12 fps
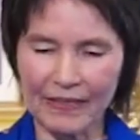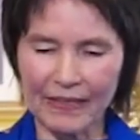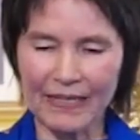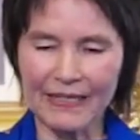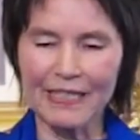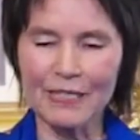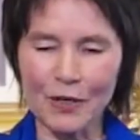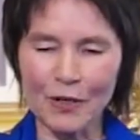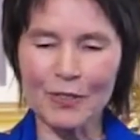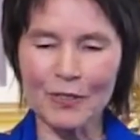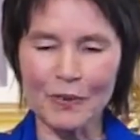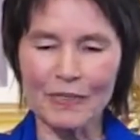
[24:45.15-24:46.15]
he's
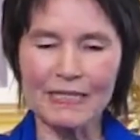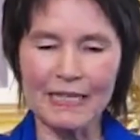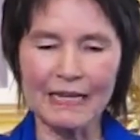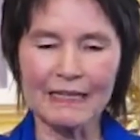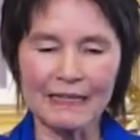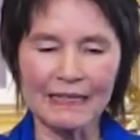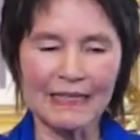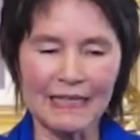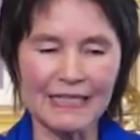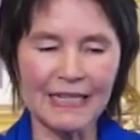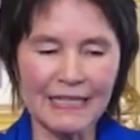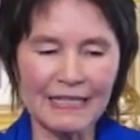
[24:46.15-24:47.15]
also a saint that he
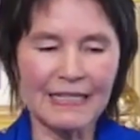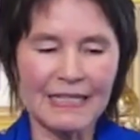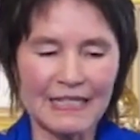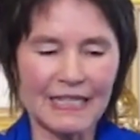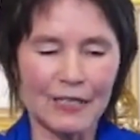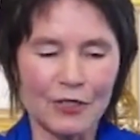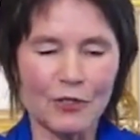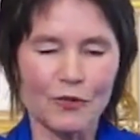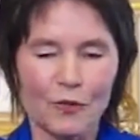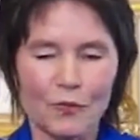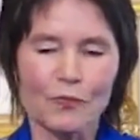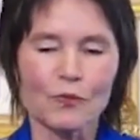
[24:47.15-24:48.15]
doesn't stick to
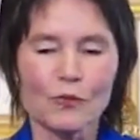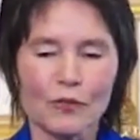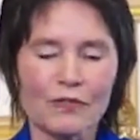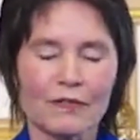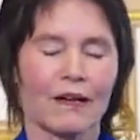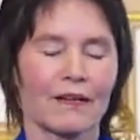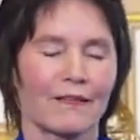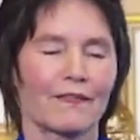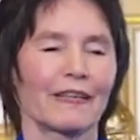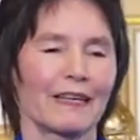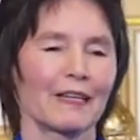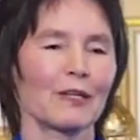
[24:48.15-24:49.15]
the rules kind of
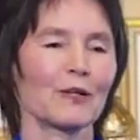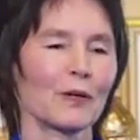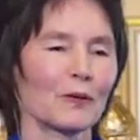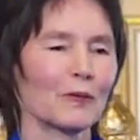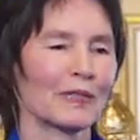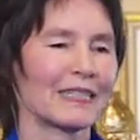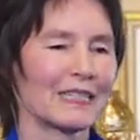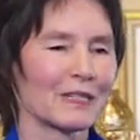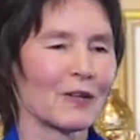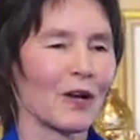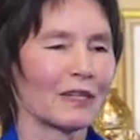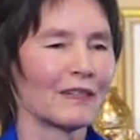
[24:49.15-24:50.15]
thing, you know. He's
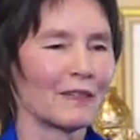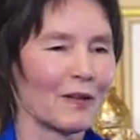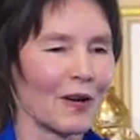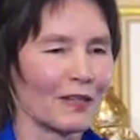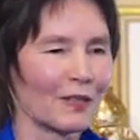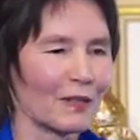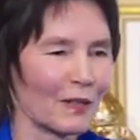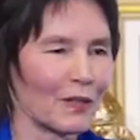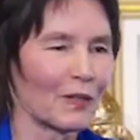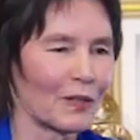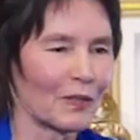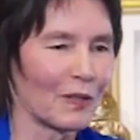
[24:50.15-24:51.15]
not
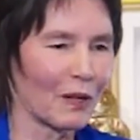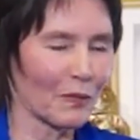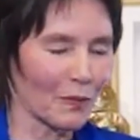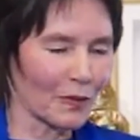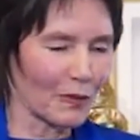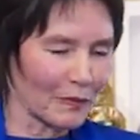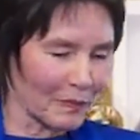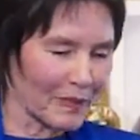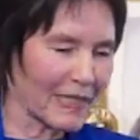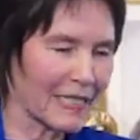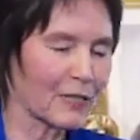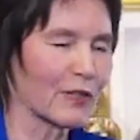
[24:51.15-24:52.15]
a real
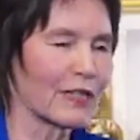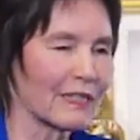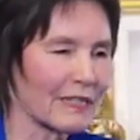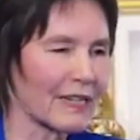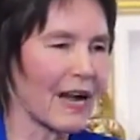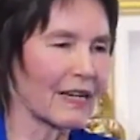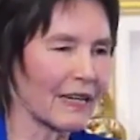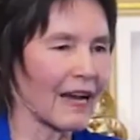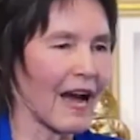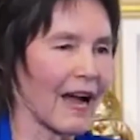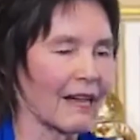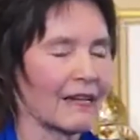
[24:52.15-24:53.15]
serious kind of
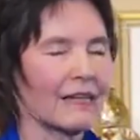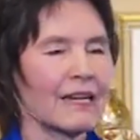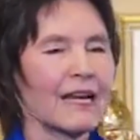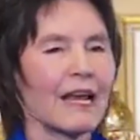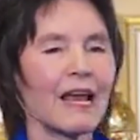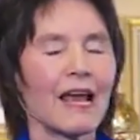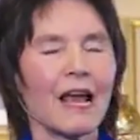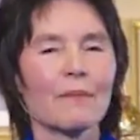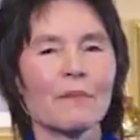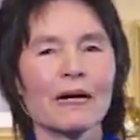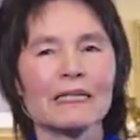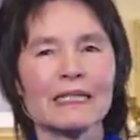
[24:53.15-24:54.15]
guy.
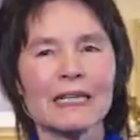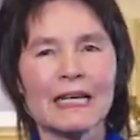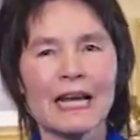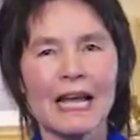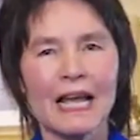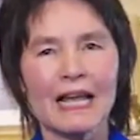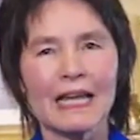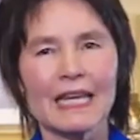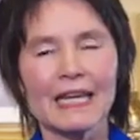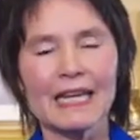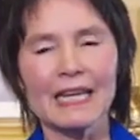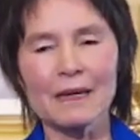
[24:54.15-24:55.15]
But
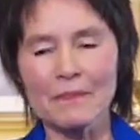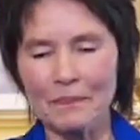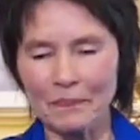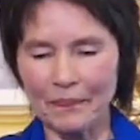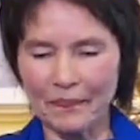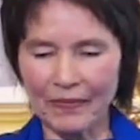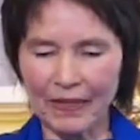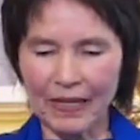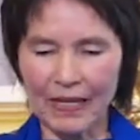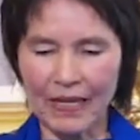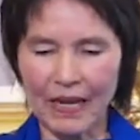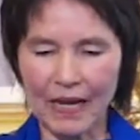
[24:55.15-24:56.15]
he
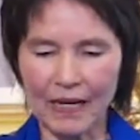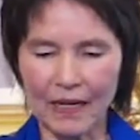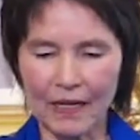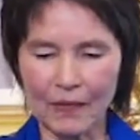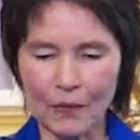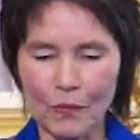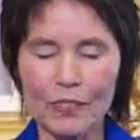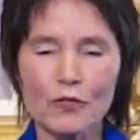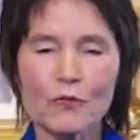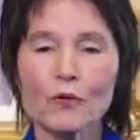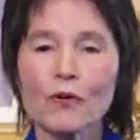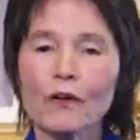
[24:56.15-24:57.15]
was
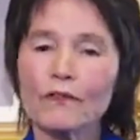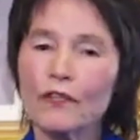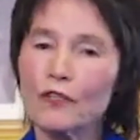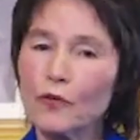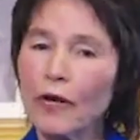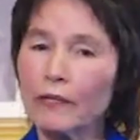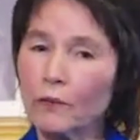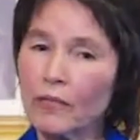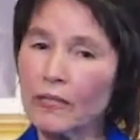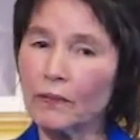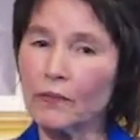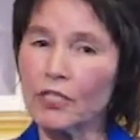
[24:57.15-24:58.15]
thrown off the train
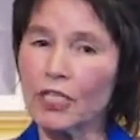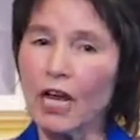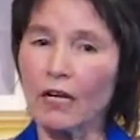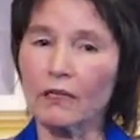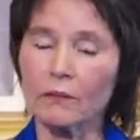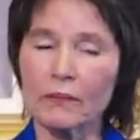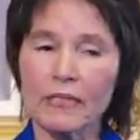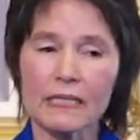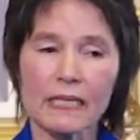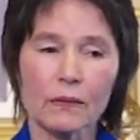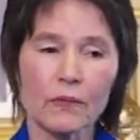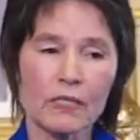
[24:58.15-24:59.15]
when he was young,
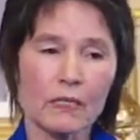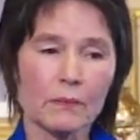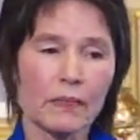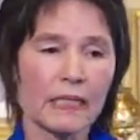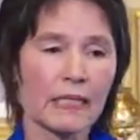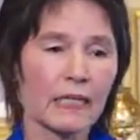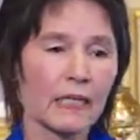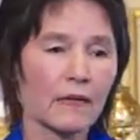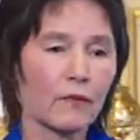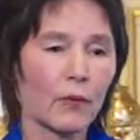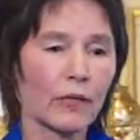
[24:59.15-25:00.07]
because that was the beginning of